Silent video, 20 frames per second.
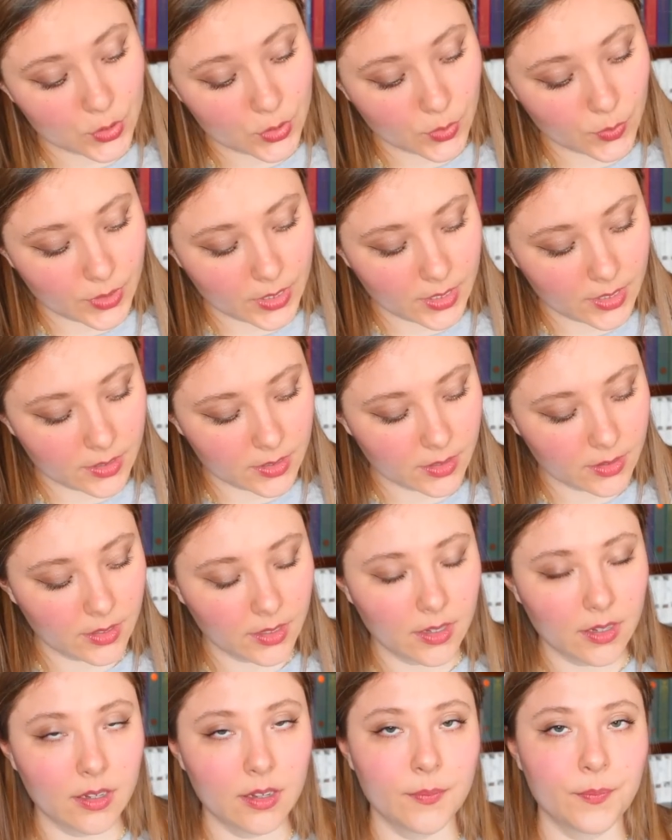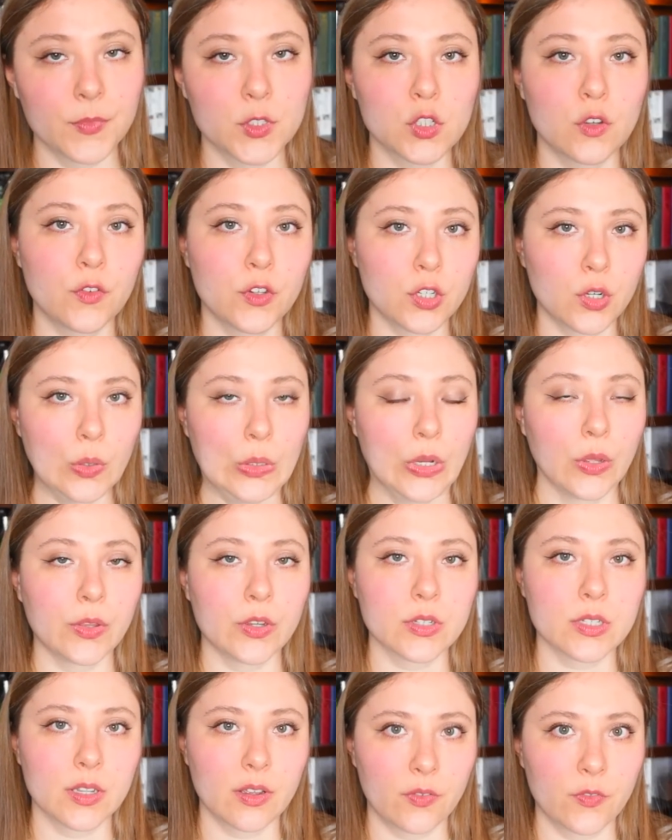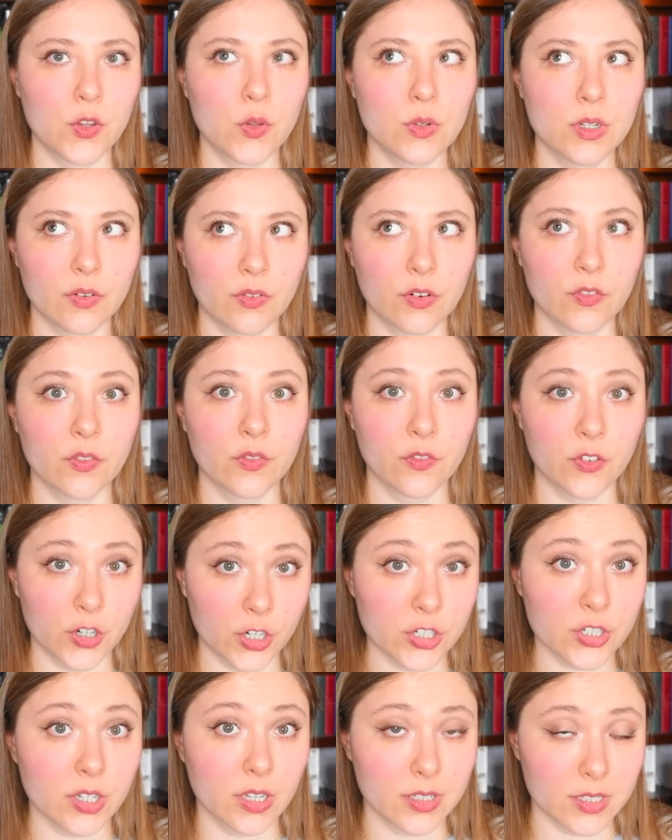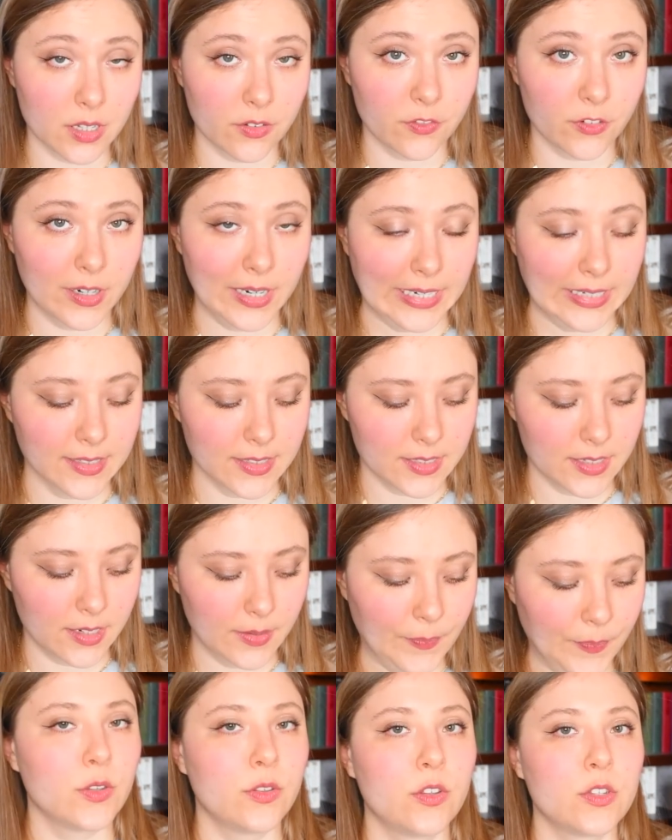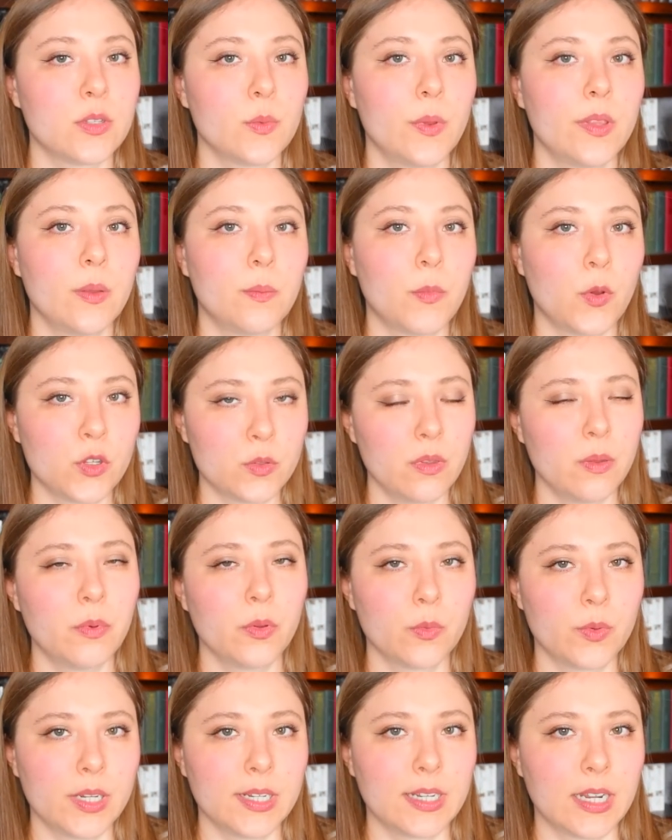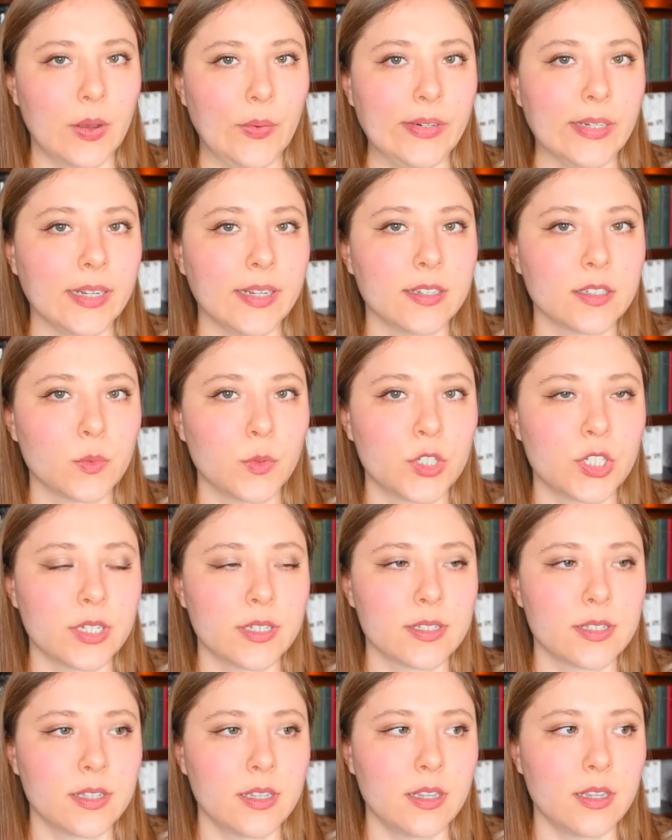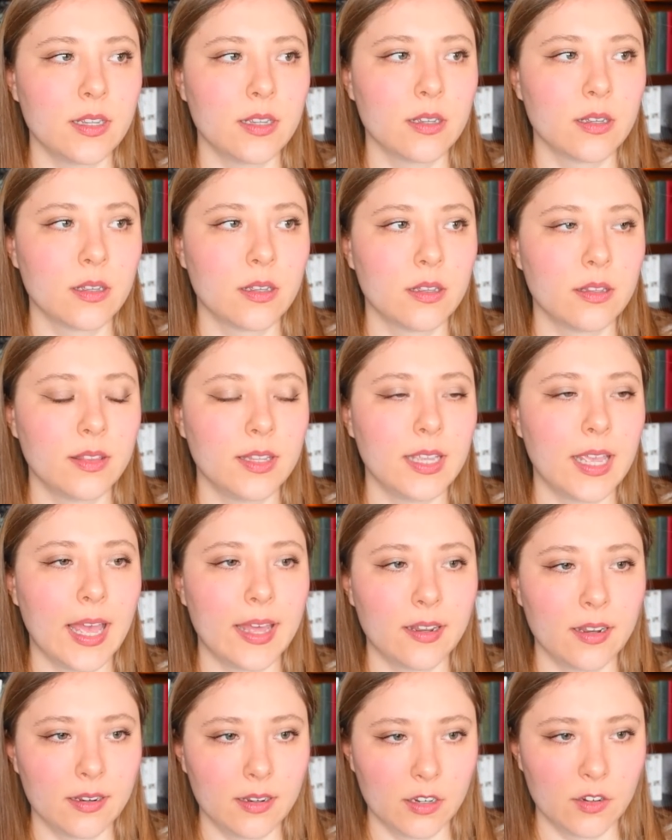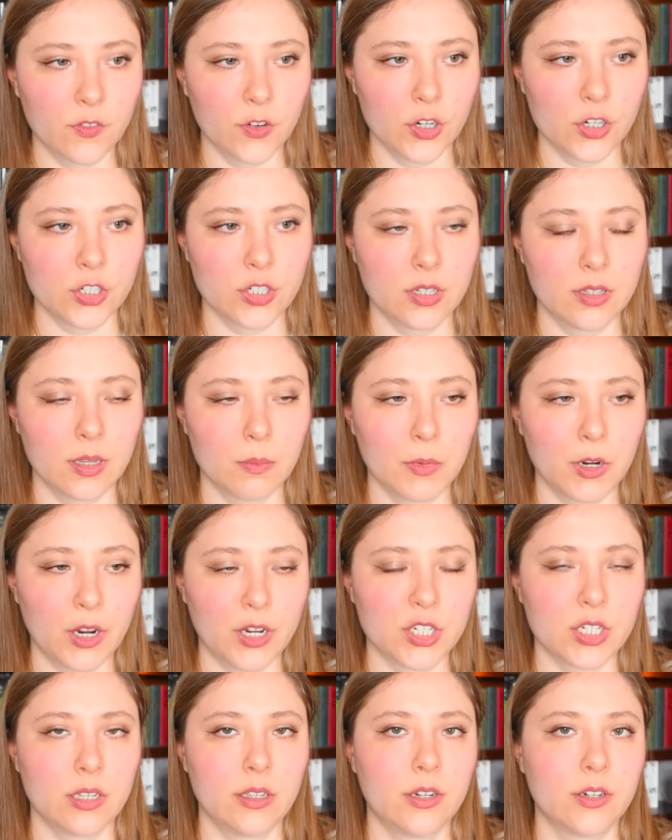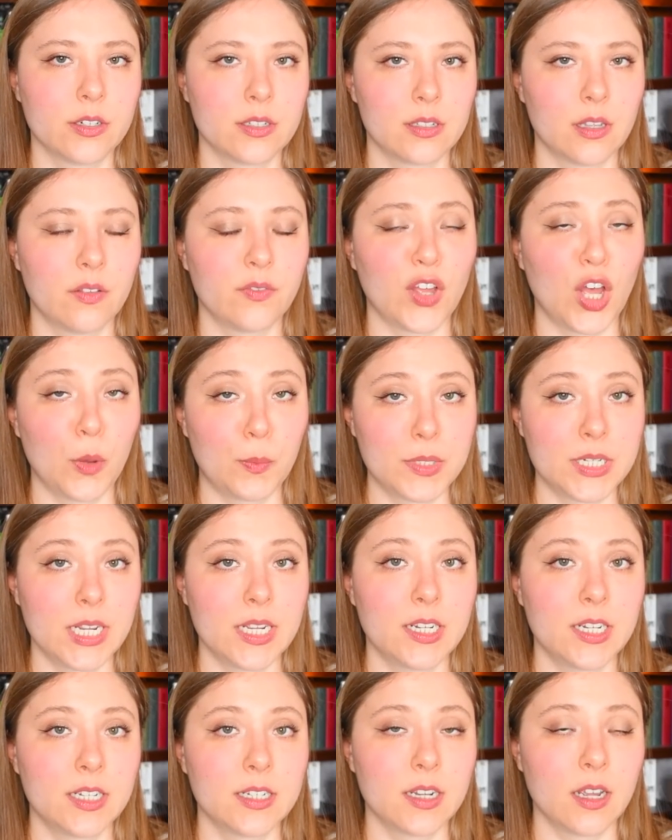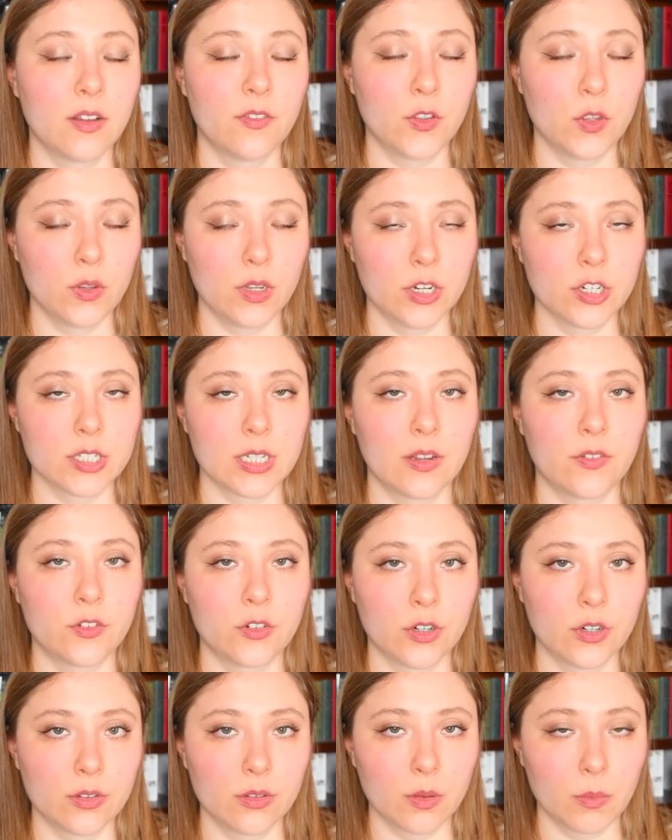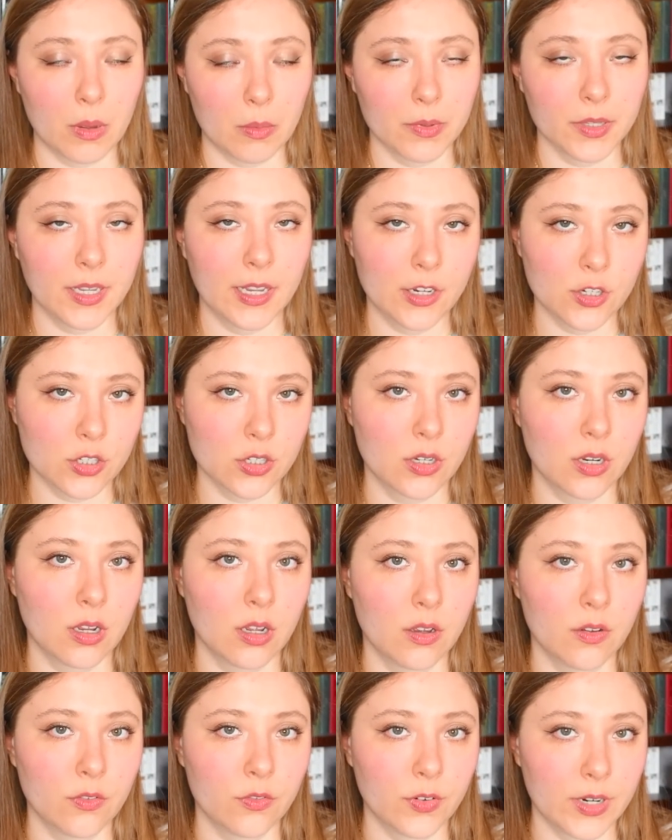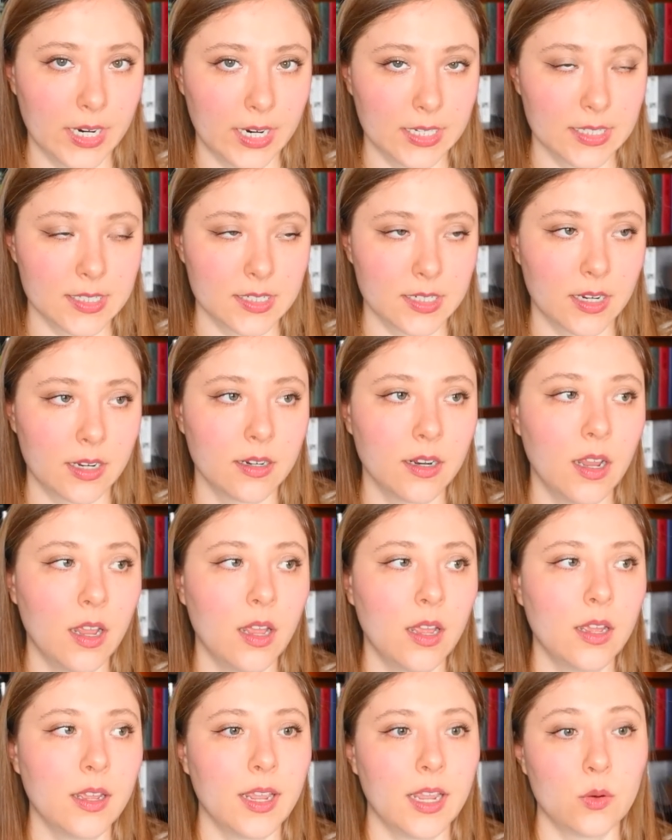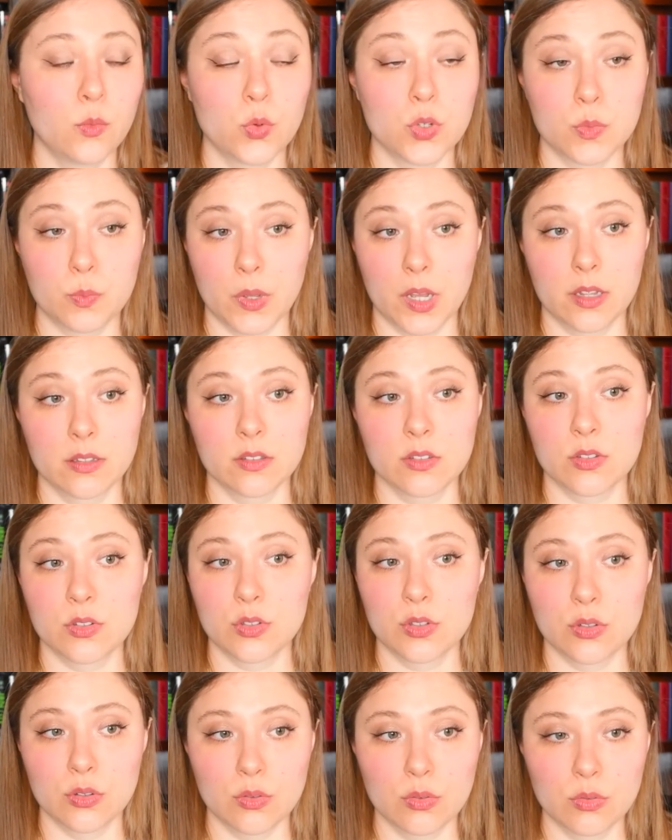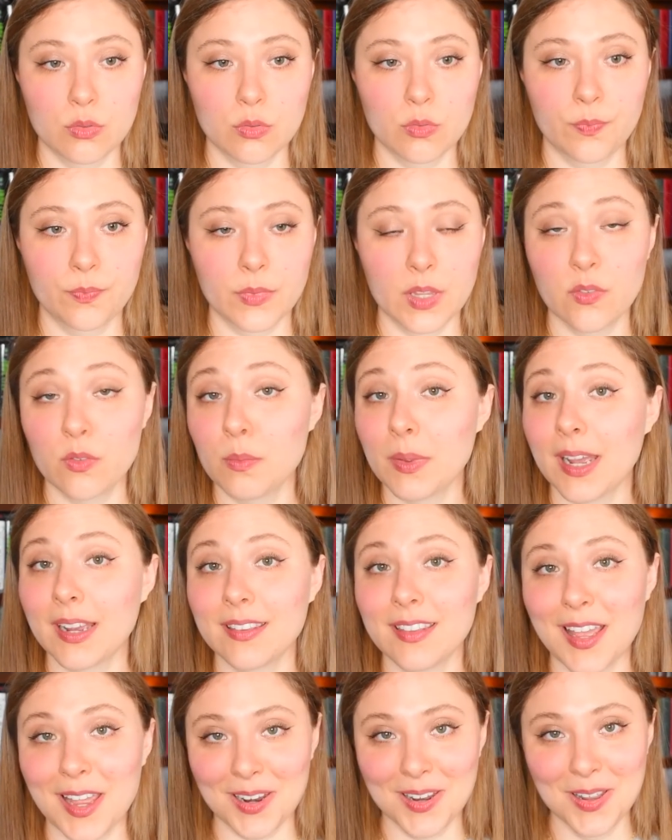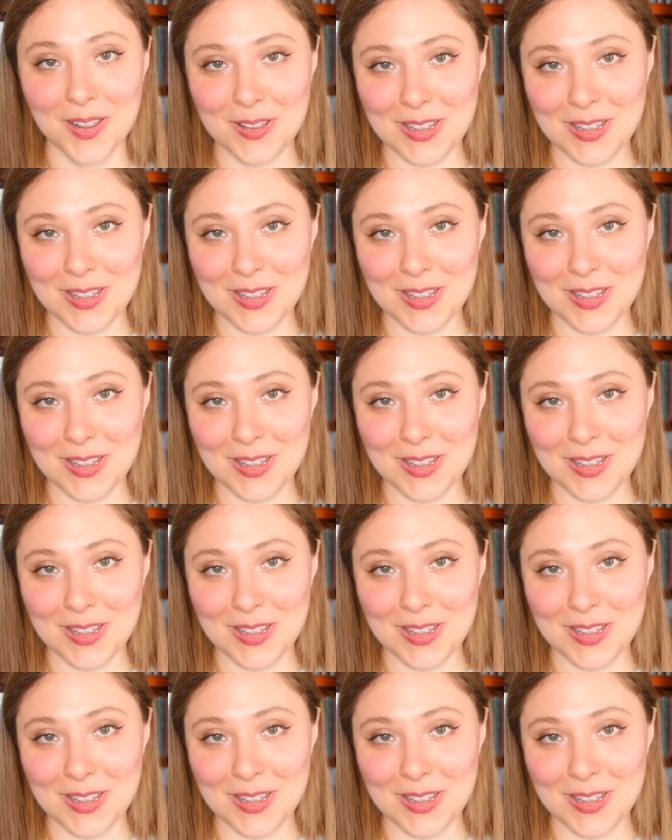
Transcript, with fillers: to read the. So if you don't know, there's a few different versions of Frankenstein. So there's the one that most people read nowadays, which is the the edited version that Mary Shelley herself updated a few years after the publication of Frankenstein in response to even back then